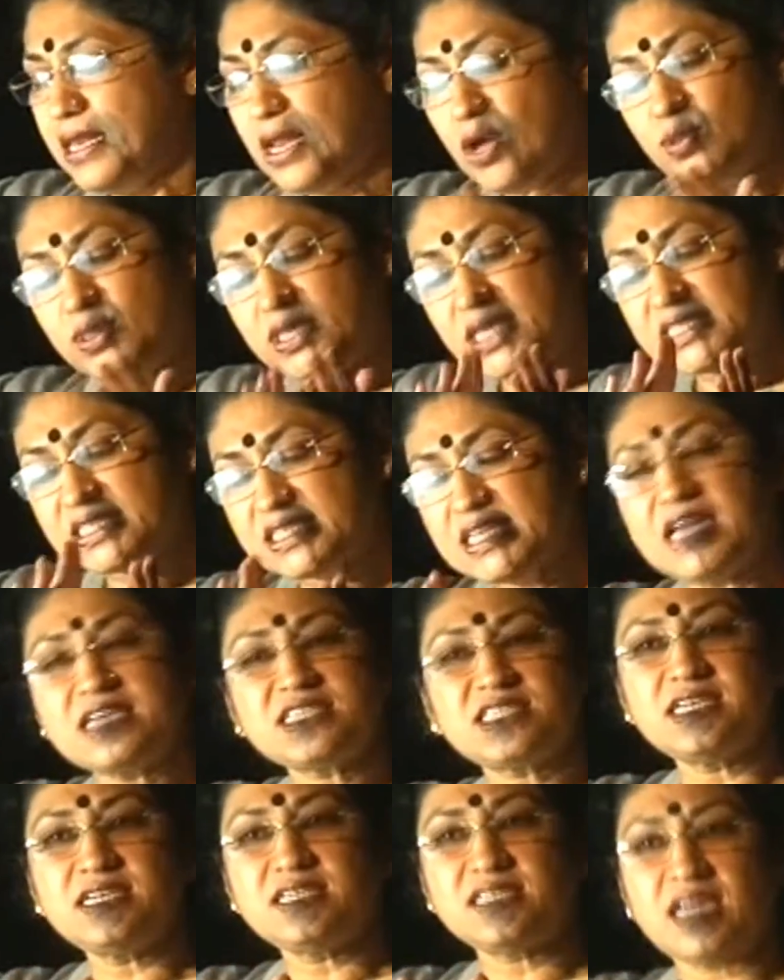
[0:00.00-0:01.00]
Now, this
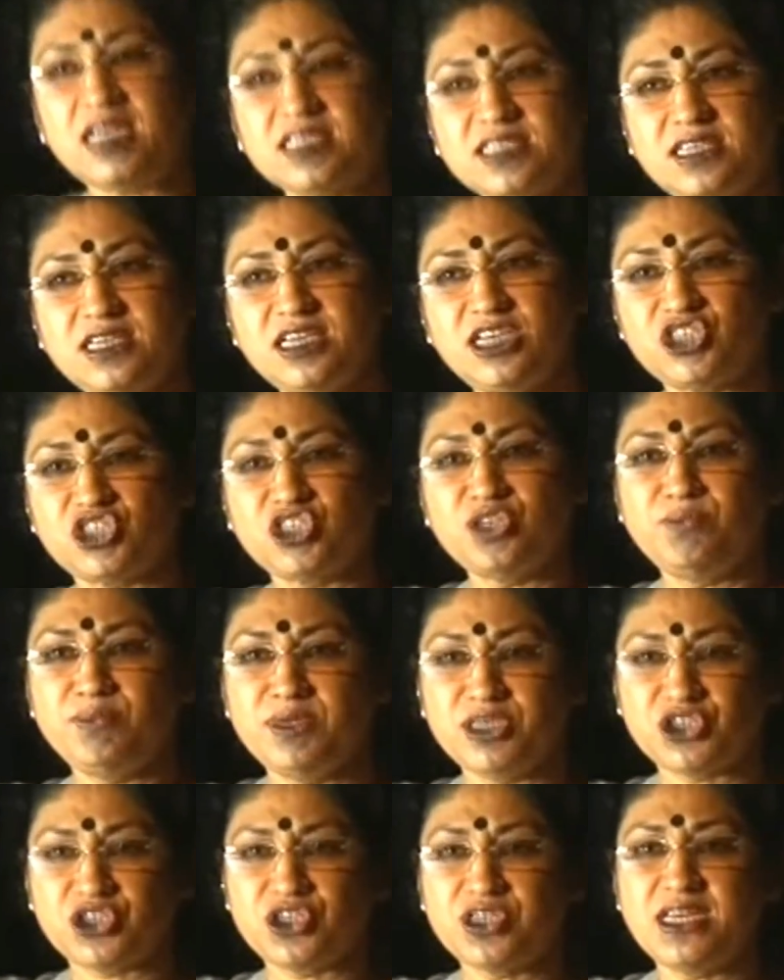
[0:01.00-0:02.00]
National
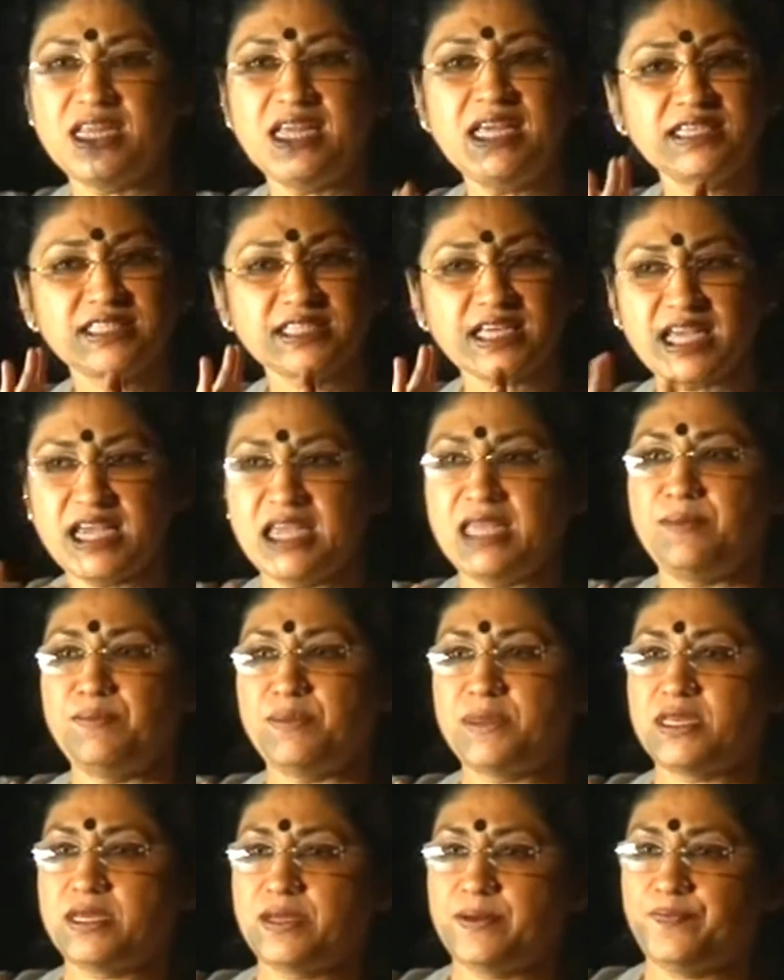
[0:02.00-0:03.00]
Translation Mission is
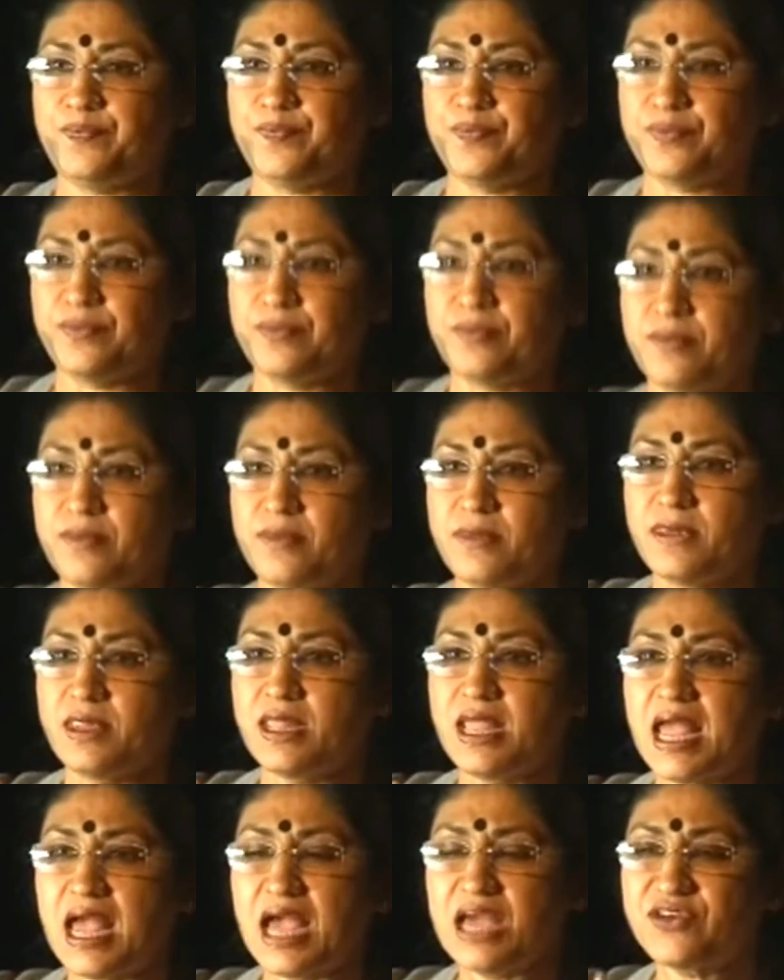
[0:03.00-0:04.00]
aimed
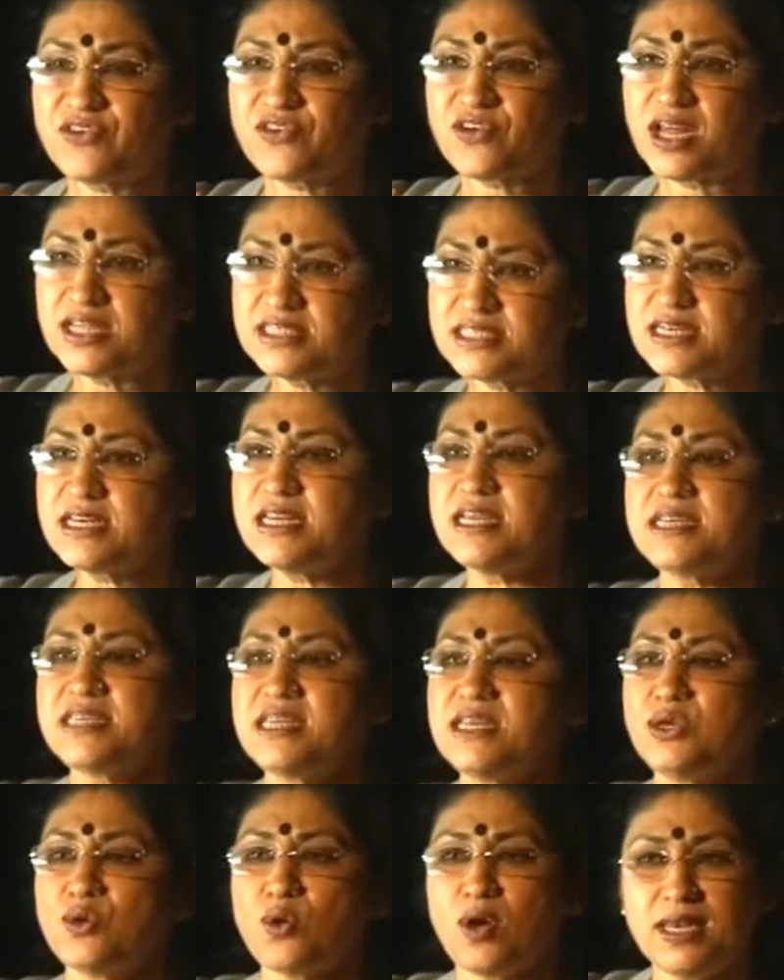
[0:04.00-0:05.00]
at
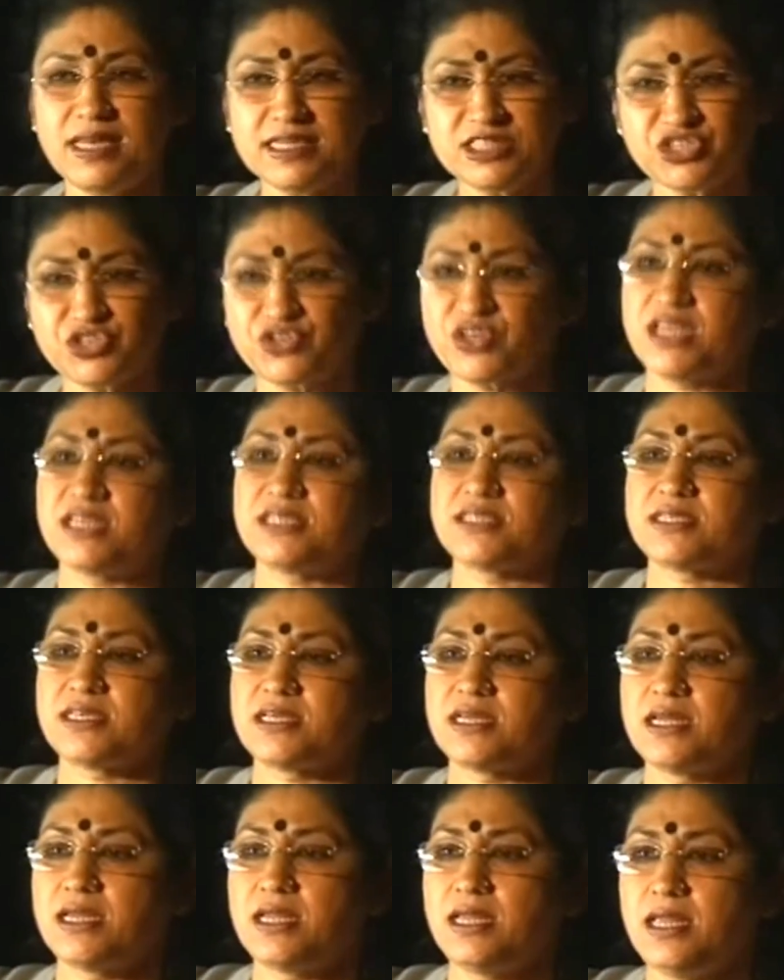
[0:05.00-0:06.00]
translating knowledge
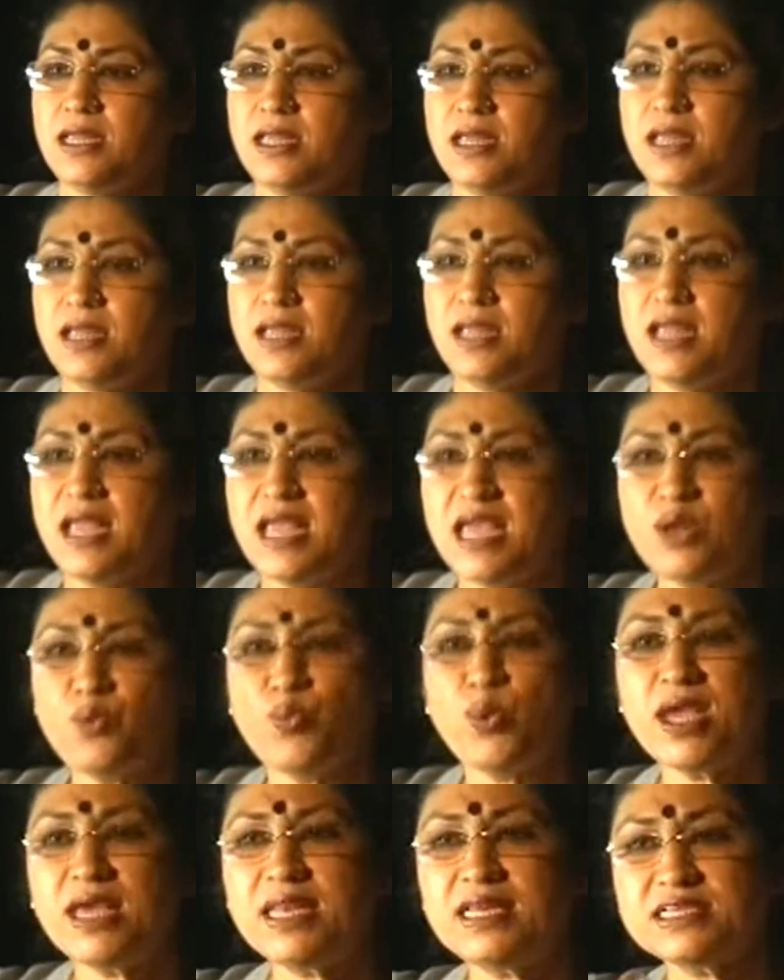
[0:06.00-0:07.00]
text
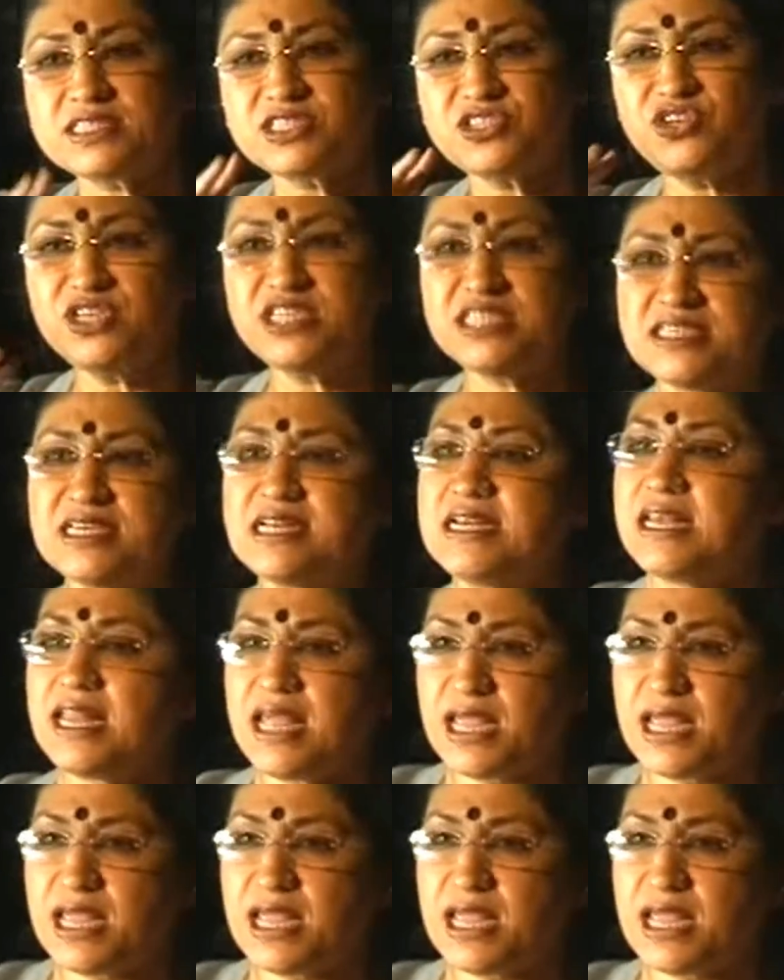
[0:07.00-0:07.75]
in various regional